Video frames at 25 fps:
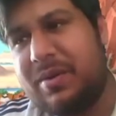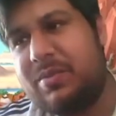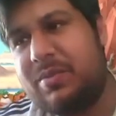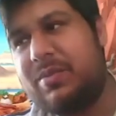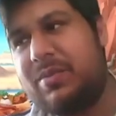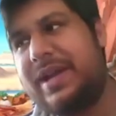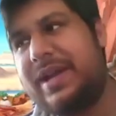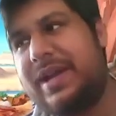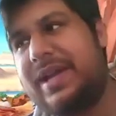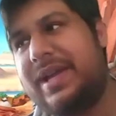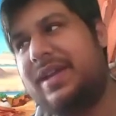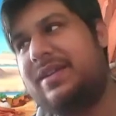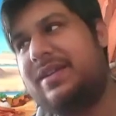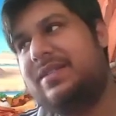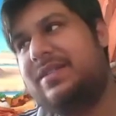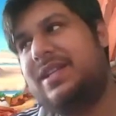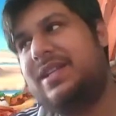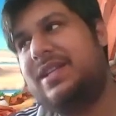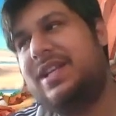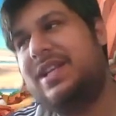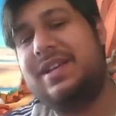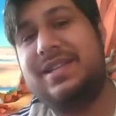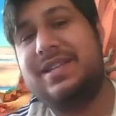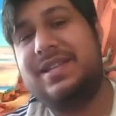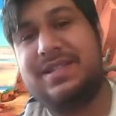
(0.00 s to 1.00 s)
Wait,
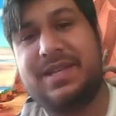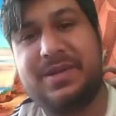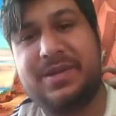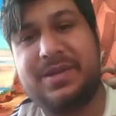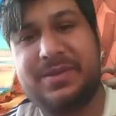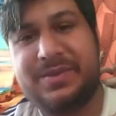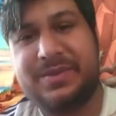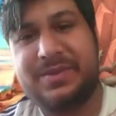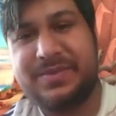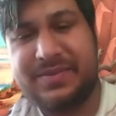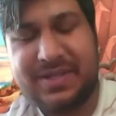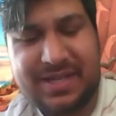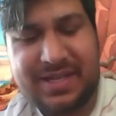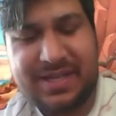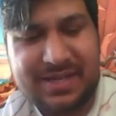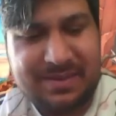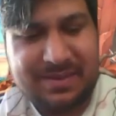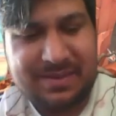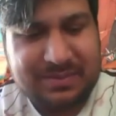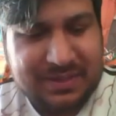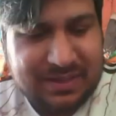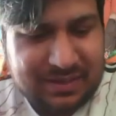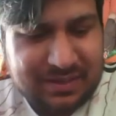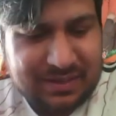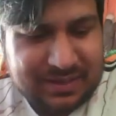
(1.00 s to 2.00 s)
lucky skill.
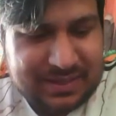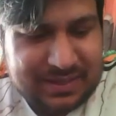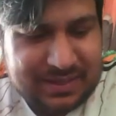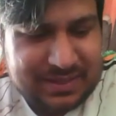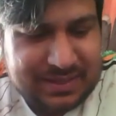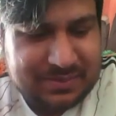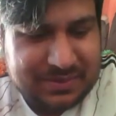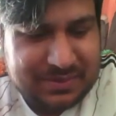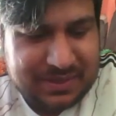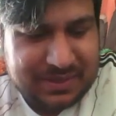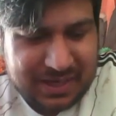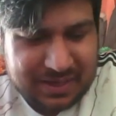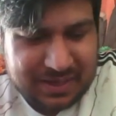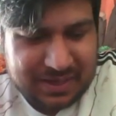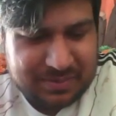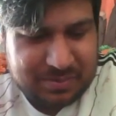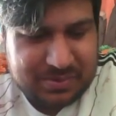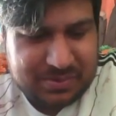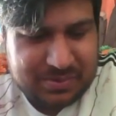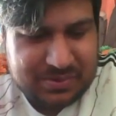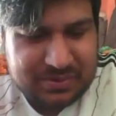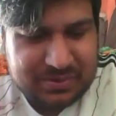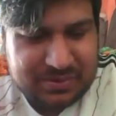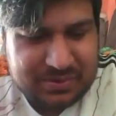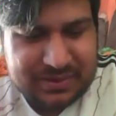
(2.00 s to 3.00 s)
The lucky skill that I'd
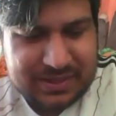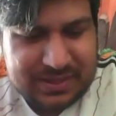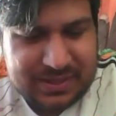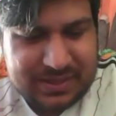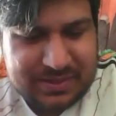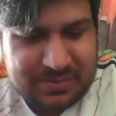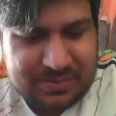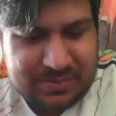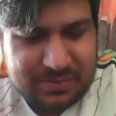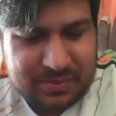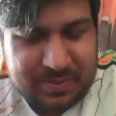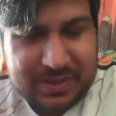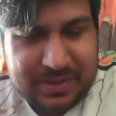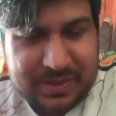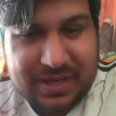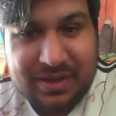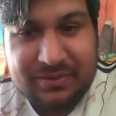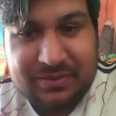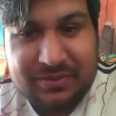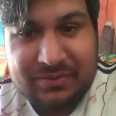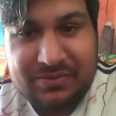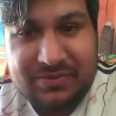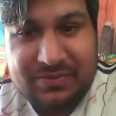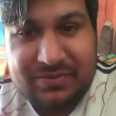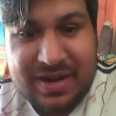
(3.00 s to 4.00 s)
put on this would be
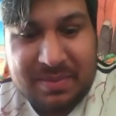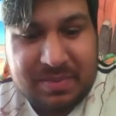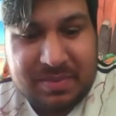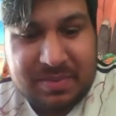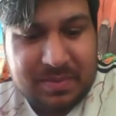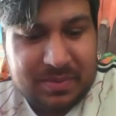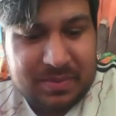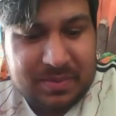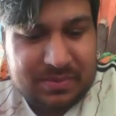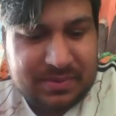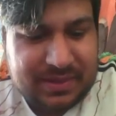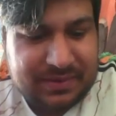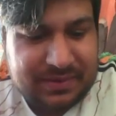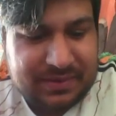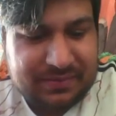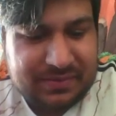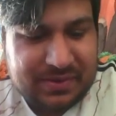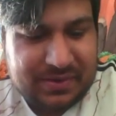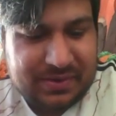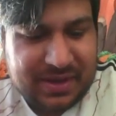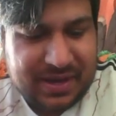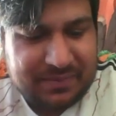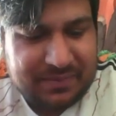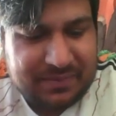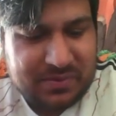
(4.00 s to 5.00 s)
Unflappable if
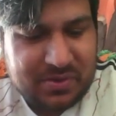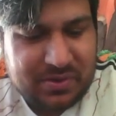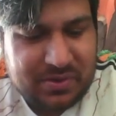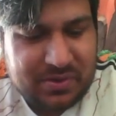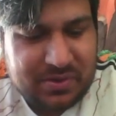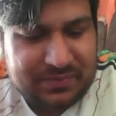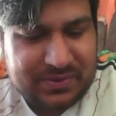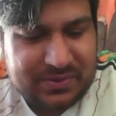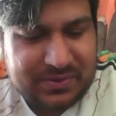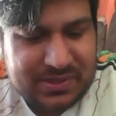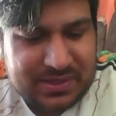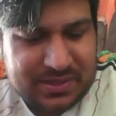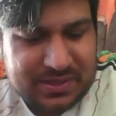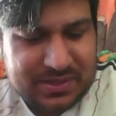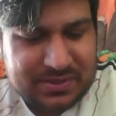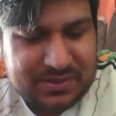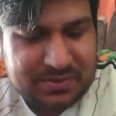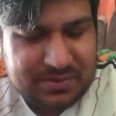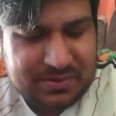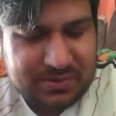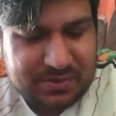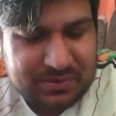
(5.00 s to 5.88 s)
you have got Vigilance